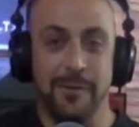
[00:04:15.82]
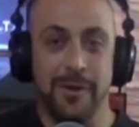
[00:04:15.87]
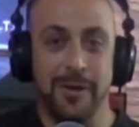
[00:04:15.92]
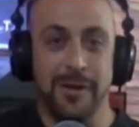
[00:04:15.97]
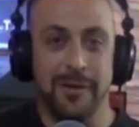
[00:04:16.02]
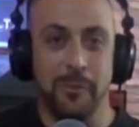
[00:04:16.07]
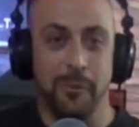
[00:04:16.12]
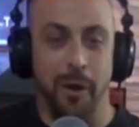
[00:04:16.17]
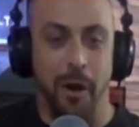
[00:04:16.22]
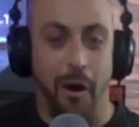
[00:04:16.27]

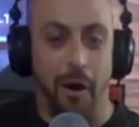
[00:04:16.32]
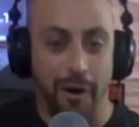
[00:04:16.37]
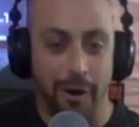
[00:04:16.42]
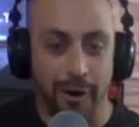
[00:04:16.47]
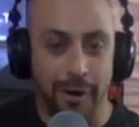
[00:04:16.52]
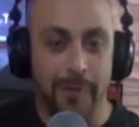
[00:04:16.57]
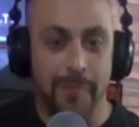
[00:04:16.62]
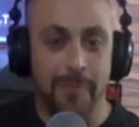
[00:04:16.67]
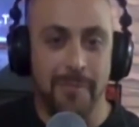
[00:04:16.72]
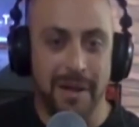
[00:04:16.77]
Our
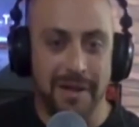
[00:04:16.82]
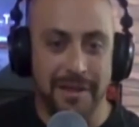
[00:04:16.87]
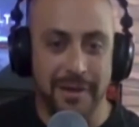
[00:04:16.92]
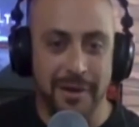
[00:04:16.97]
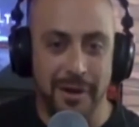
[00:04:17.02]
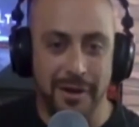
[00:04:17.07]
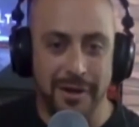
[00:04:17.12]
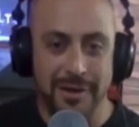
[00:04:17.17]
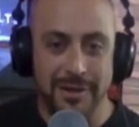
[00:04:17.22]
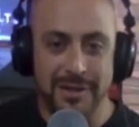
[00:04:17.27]

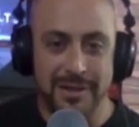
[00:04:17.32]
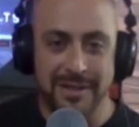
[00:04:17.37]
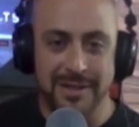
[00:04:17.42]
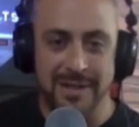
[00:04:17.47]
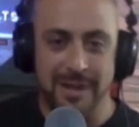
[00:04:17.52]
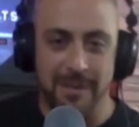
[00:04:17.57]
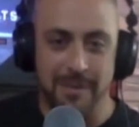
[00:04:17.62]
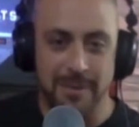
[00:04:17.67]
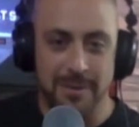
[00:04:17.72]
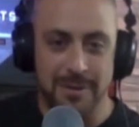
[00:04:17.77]
methodology at Top
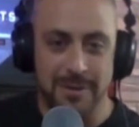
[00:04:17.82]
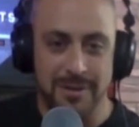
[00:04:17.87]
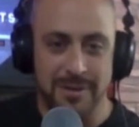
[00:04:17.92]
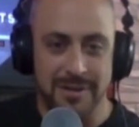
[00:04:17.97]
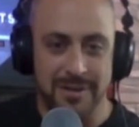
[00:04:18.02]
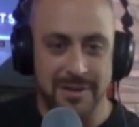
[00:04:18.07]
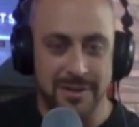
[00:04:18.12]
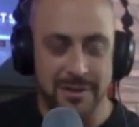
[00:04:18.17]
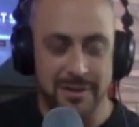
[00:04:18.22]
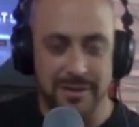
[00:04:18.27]
Results
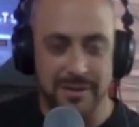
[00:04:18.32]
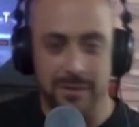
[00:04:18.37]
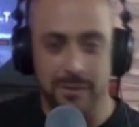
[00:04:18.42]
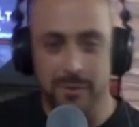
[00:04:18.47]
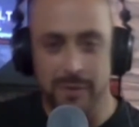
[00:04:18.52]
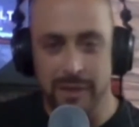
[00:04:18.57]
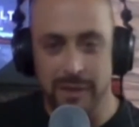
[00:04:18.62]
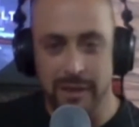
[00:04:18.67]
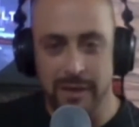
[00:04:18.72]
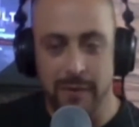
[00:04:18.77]
Consulting, we
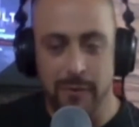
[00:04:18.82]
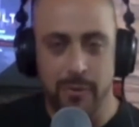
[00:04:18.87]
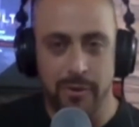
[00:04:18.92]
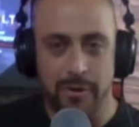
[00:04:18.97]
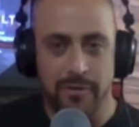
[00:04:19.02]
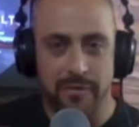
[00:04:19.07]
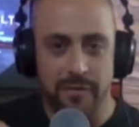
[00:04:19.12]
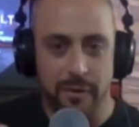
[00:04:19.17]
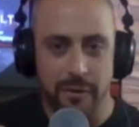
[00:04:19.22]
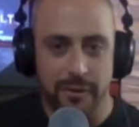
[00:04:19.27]
want to
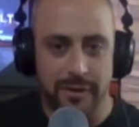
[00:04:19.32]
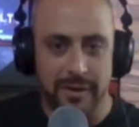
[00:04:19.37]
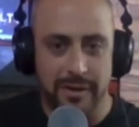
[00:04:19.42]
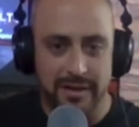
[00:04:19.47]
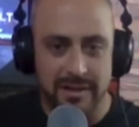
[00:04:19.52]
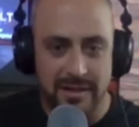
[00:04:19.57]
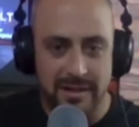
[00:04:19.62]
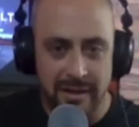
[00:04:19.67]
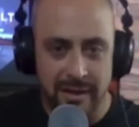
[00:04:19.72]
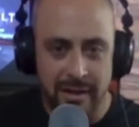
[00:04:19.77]
focus
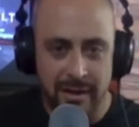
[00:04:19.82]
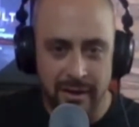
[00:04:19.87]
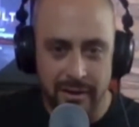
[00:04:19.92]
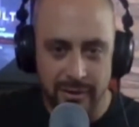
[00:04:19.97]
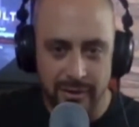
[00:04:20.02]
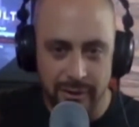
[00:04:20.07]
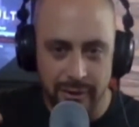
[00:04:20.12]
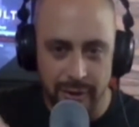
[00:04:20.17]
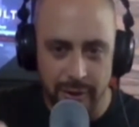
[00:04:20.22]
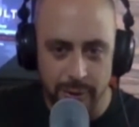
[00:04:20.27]

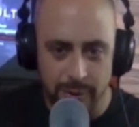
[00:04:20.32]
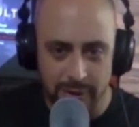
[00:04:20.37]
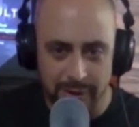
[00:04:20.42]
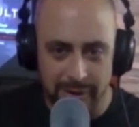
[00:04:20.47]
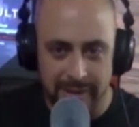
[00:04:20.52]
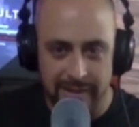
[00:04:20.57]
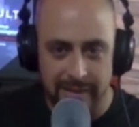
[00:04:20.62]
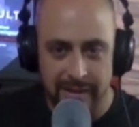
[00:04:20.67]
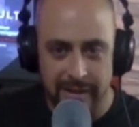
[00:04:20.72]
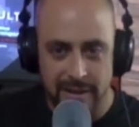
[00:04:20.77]
locally.
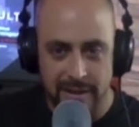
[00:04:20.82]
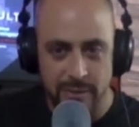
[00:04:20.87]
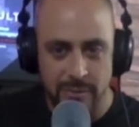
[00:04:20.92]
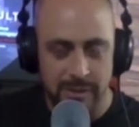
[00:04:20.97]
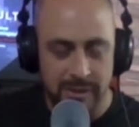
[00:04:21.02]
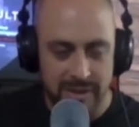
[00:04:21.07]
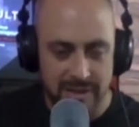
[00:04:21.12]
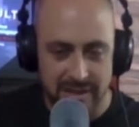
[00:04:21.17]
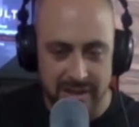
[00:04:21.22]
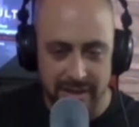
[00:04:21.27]
As a real
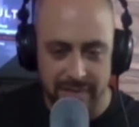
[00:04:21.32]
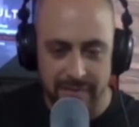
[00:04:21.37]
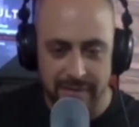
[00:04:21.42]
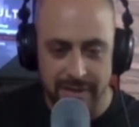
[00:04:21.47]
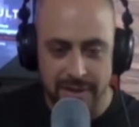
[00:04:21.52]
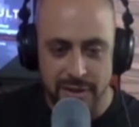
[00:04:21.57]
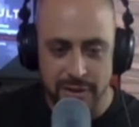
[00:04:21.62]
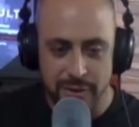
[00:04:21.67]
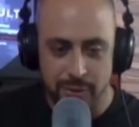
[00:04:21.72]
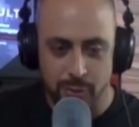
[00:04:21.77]
estate investor,
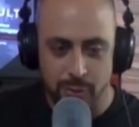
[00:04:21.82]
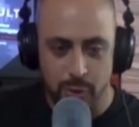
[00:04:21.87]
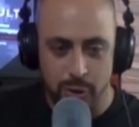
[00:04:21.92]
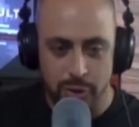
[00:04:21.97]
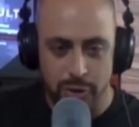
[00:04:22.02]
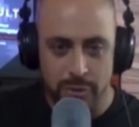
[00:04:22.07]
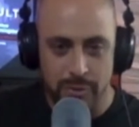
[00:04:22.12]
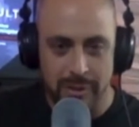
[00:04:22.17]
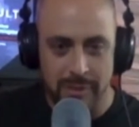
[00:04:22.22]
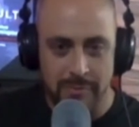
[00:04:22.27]
we're
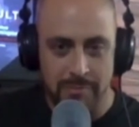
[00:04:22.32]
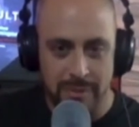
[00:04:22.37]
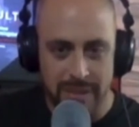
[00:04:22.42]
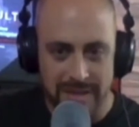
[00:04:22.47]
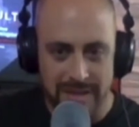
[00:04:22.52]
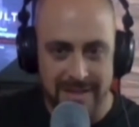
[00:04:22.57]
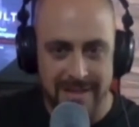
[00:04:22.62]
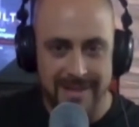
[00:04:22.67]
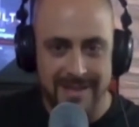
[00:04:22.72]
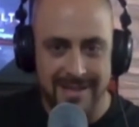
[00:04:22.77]
doing business
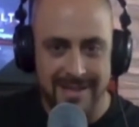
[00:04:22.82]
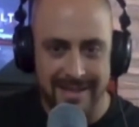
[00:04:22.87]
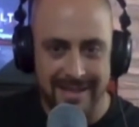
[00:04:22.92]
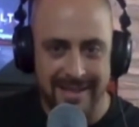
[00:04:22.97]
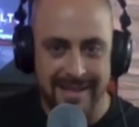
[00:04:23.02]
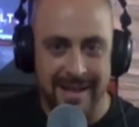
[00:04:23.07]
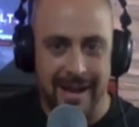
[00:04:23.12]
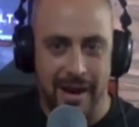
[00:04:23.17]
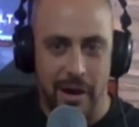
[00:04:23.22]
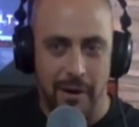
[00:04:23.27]
in
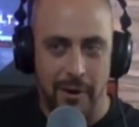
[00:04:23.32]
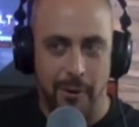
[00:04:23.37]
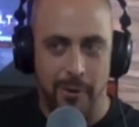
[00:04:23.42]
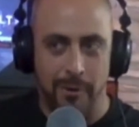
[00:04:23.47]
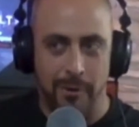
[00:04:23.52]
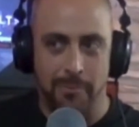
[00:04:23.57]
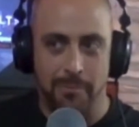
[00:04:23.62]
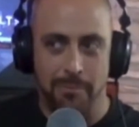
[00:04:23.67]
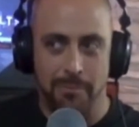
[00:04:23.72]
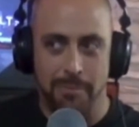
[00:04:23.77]
our
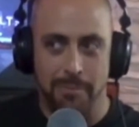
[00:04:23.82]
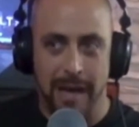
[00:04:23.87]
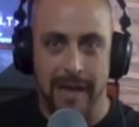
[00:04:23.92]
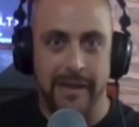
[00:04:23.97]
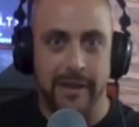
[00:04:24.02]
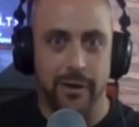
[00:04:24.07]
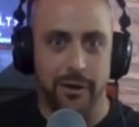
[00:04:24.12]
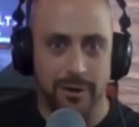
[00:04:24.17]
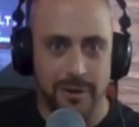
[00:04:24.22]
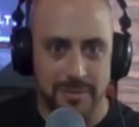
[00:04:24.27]

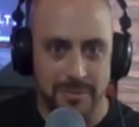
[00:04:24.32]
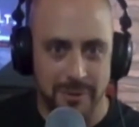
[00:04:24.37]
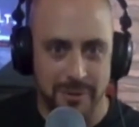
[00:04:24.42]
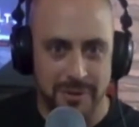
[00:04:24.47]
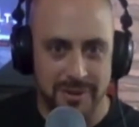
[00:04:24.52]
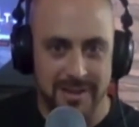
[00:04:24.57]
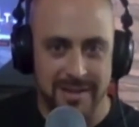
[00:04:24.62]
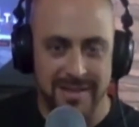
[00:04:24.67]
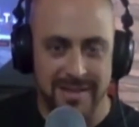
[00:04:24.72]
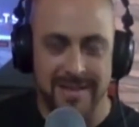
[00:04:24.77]
backyards most of the
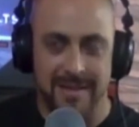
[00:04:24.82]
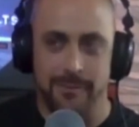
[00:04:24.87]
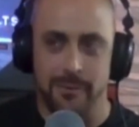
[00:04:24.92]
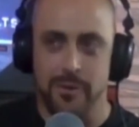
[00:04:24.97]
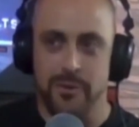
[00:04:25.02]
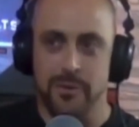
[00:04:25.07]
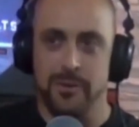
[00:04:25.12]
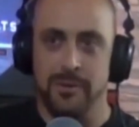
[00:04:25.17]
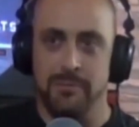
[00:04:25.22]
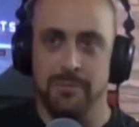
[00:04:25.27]
time. We're doing
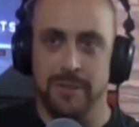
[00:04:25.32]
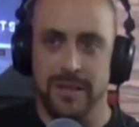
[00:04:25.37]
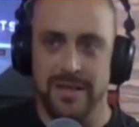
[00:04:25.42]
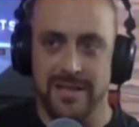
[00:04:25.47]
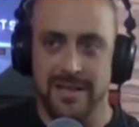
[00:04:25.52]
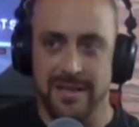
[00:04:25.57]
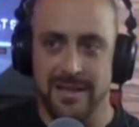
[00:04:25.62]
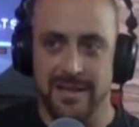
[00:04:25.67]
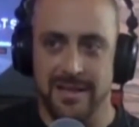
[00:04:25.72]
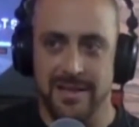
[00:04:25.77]

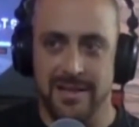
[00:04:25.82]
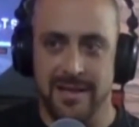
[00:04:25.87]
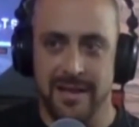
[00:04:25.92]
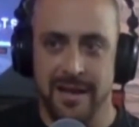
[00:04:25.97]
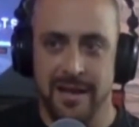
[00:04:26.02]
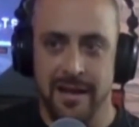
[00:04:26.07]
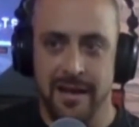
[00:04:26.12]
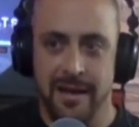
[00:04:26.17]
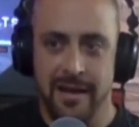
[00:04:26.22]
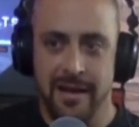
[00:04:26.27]
business
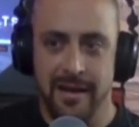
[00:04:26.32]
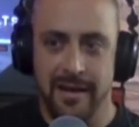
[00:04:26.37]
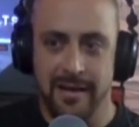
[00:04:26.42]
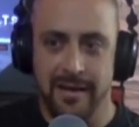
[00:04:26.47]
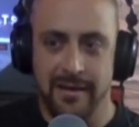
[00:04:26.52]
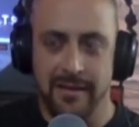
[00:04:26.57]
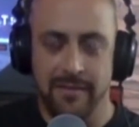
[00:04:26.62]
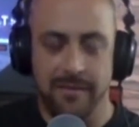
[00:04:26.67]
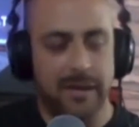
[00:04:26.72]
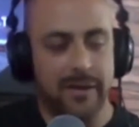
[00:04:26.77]
in
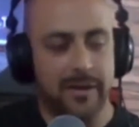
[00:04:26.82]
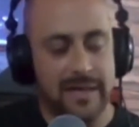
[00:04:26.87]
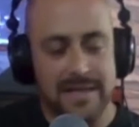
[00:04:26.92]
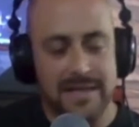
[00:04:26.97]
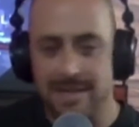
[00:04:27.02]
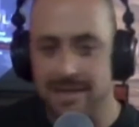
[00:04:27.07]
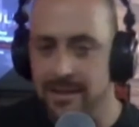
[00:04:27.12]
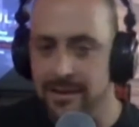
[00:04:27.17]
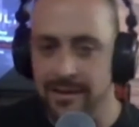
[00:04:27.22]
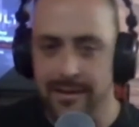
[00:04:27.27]
very
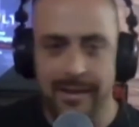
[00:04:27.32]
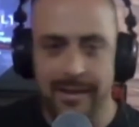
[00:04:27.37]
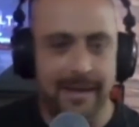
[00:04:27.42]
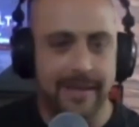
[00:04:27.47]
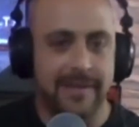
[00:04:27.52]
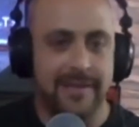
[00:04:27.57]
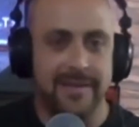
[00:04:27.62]
select,